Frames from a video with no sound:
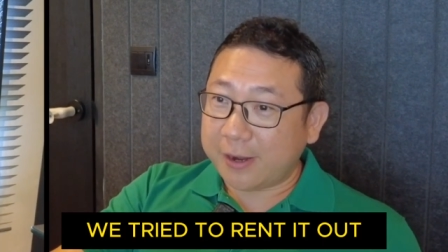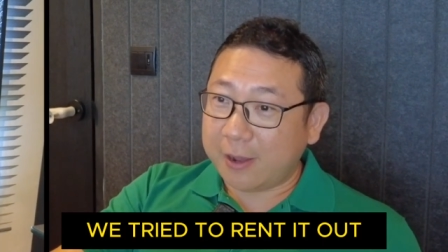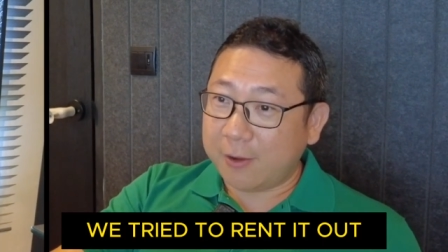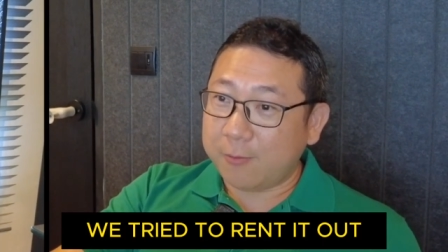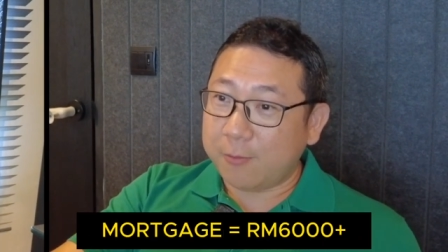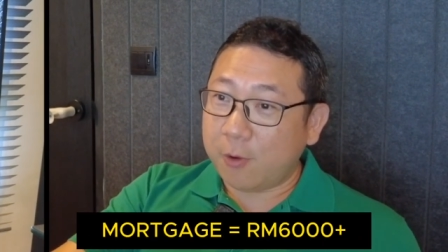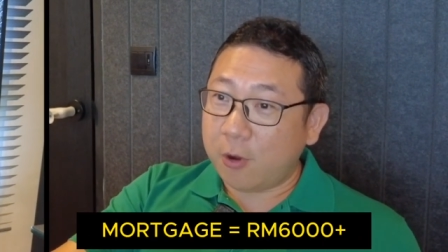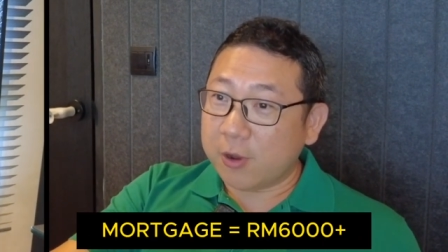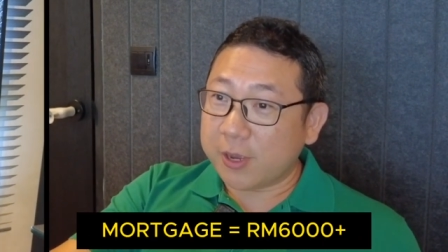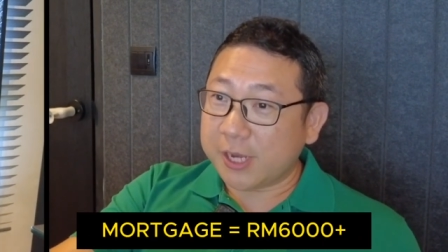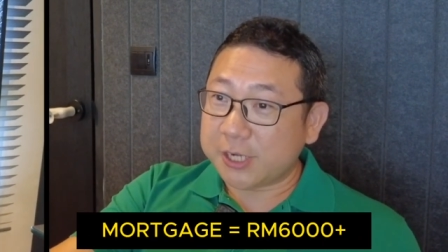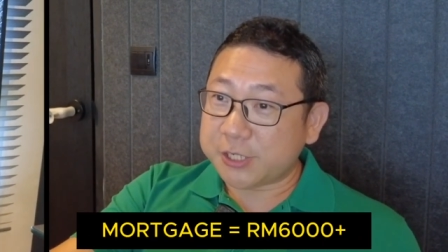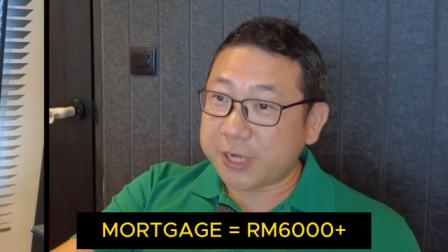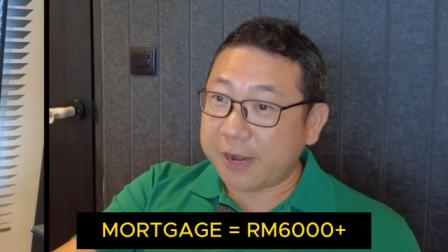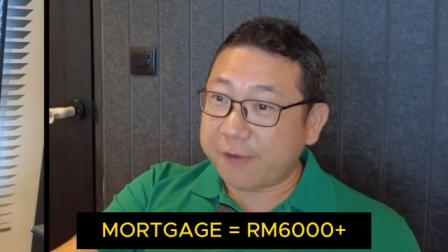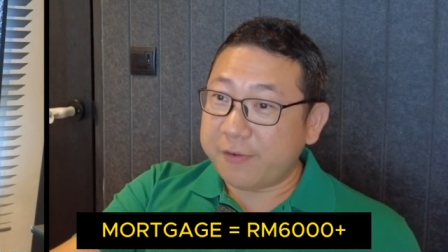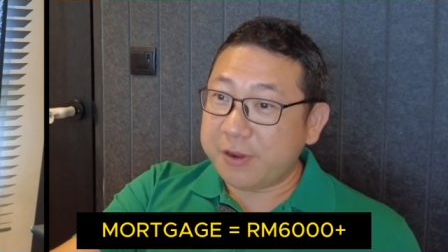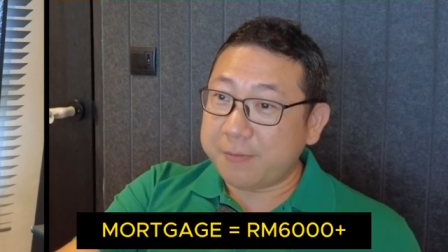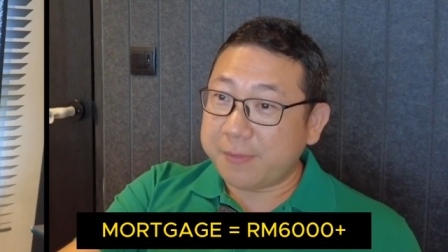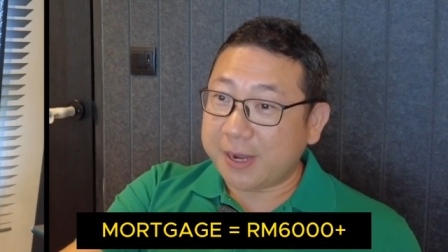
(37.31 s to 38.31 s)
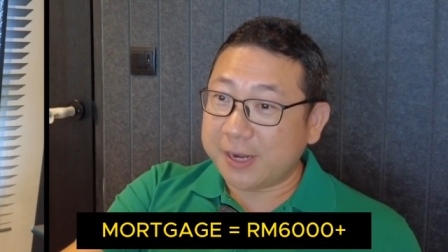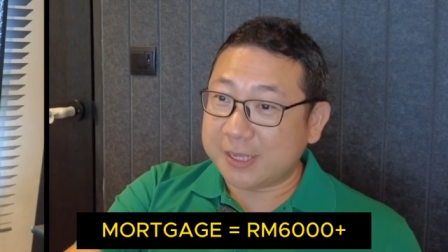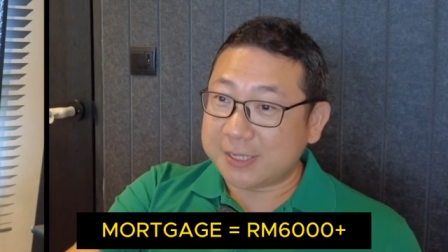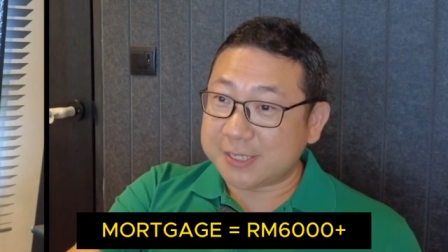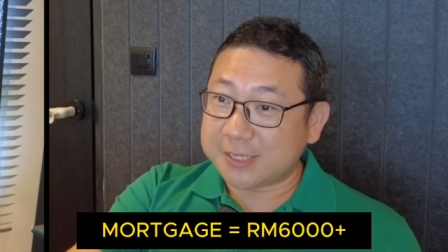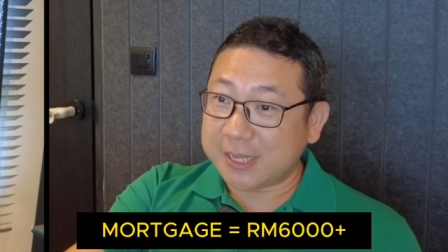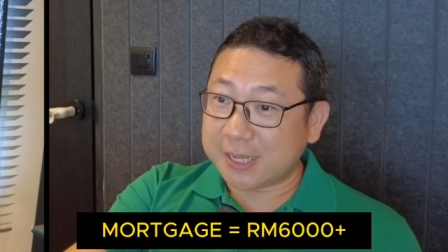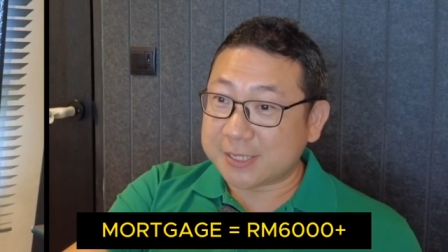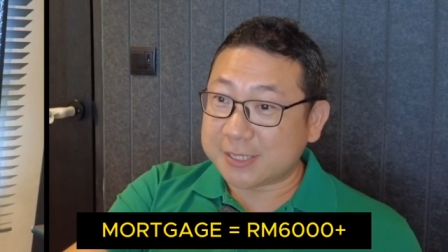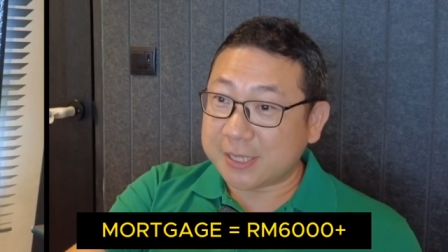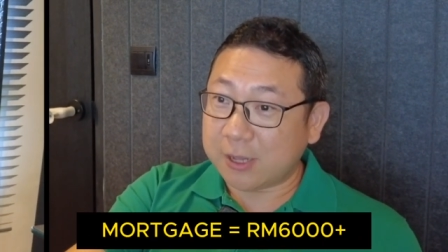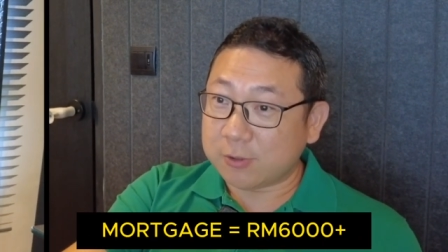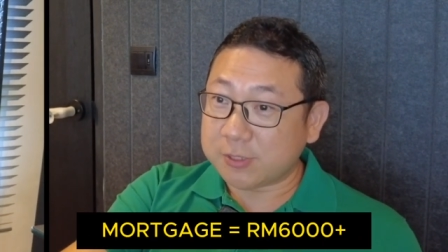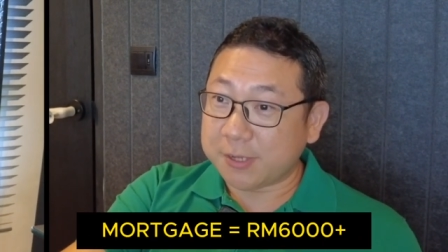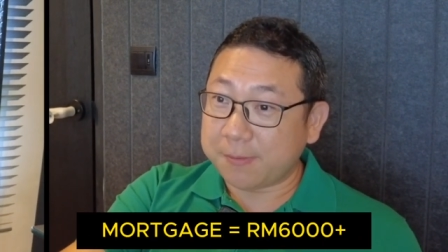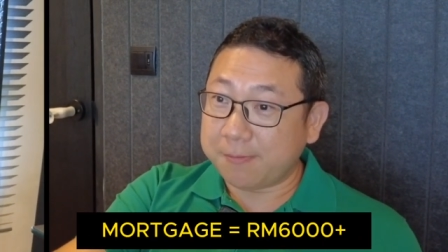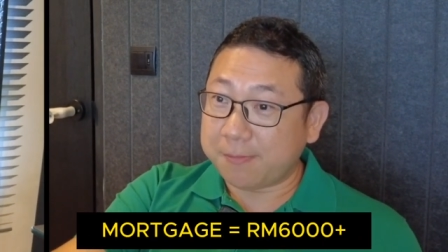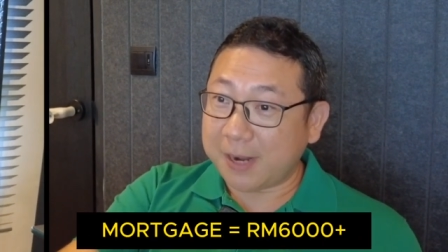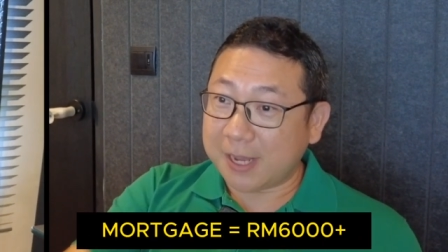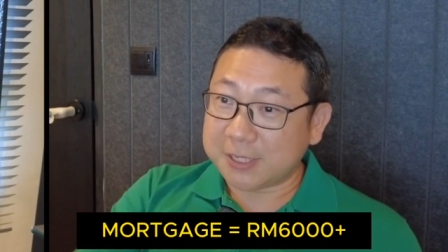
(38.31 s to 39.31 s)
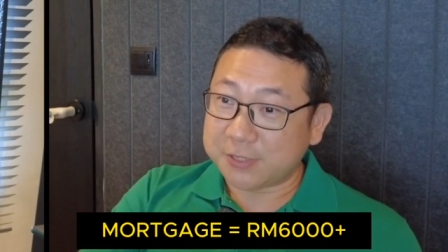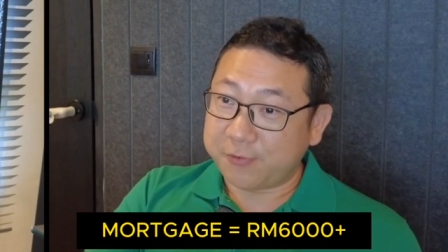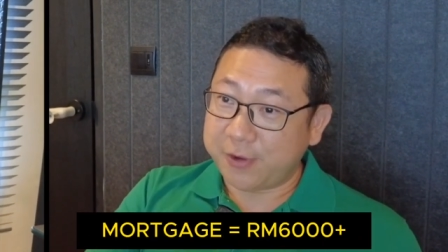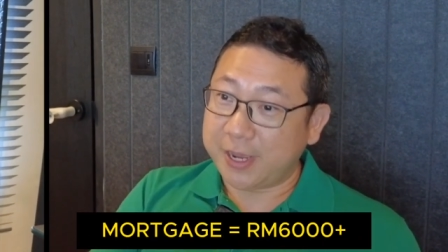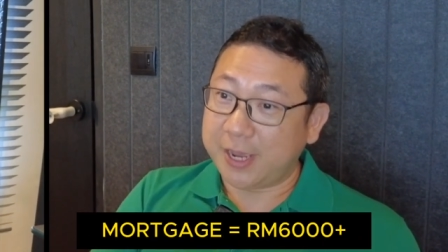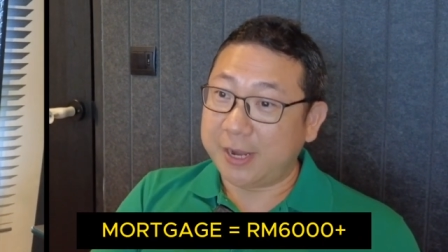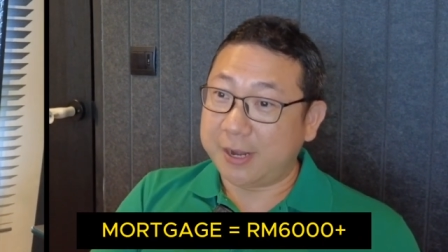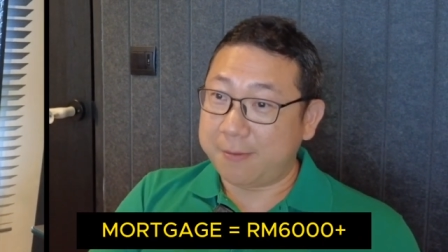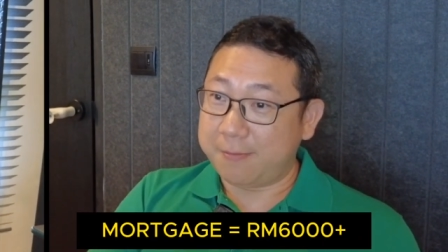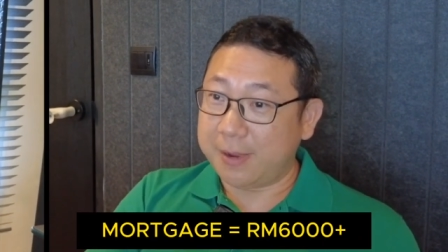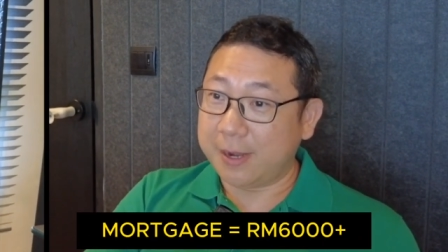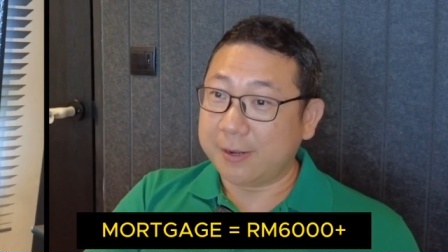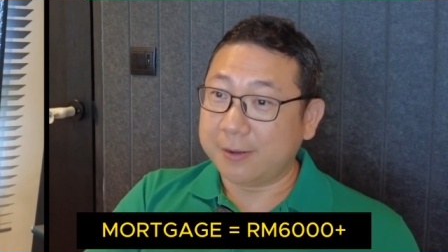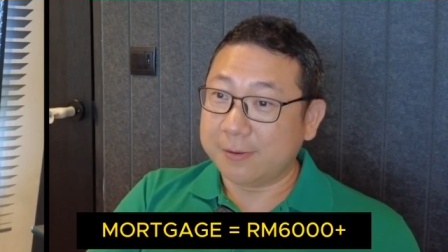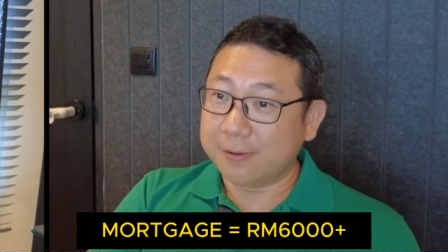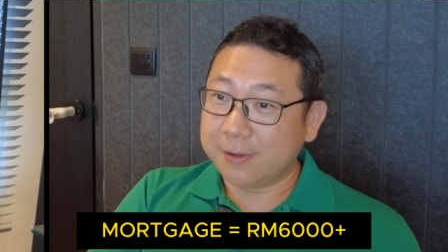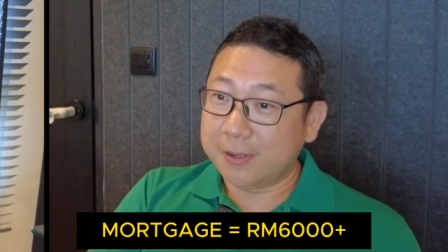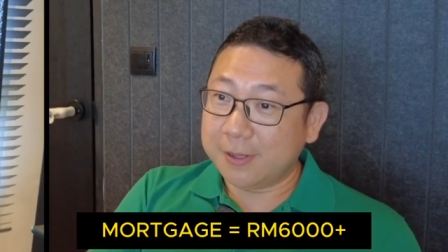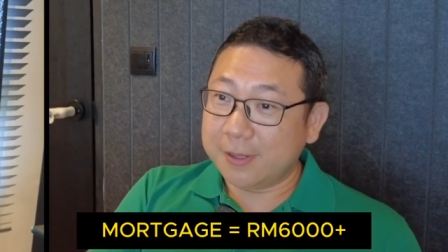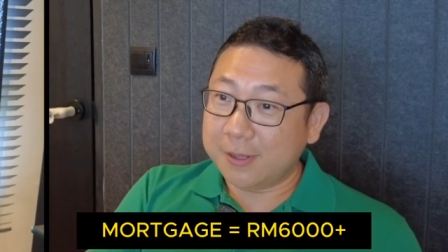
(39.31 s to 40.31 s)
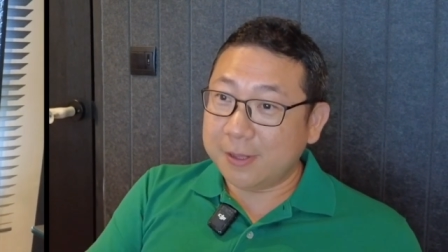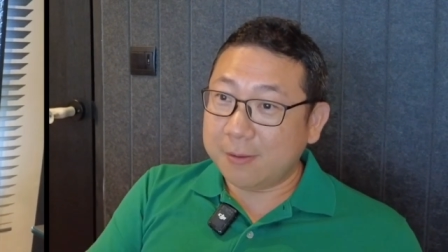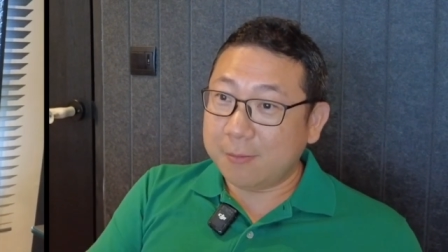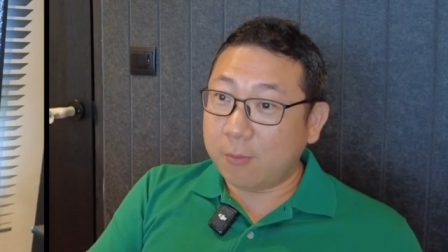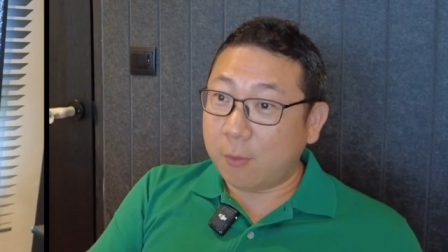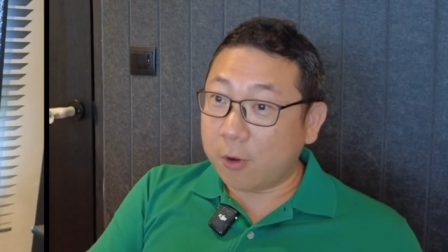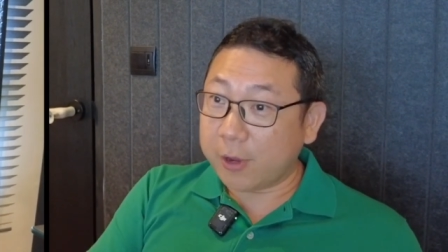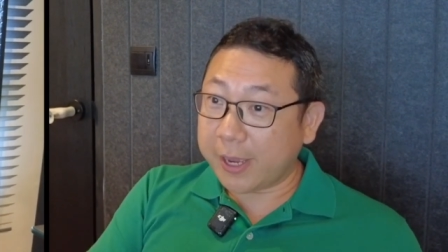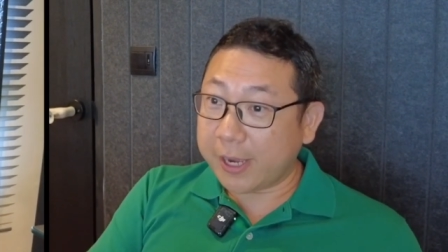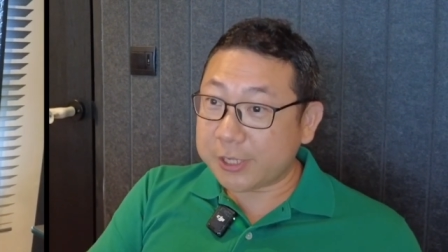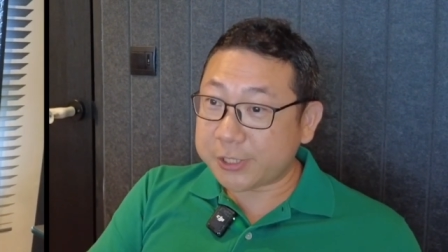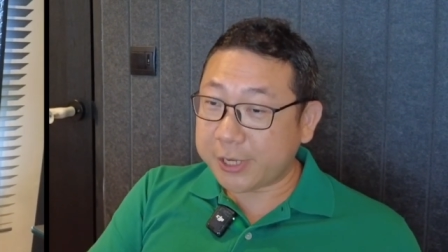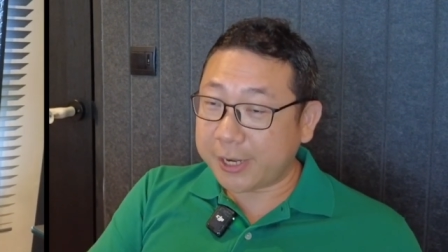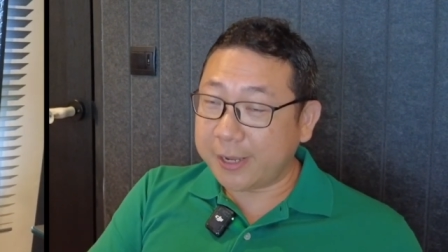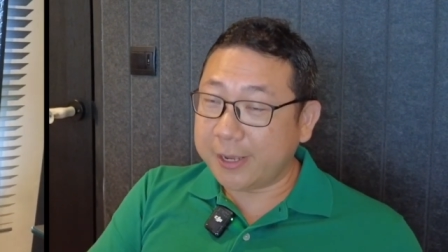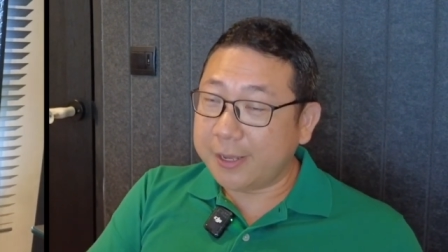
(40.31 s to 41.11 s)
Our mortgage every month is 6,000 plus ringgit a month. Mortgage.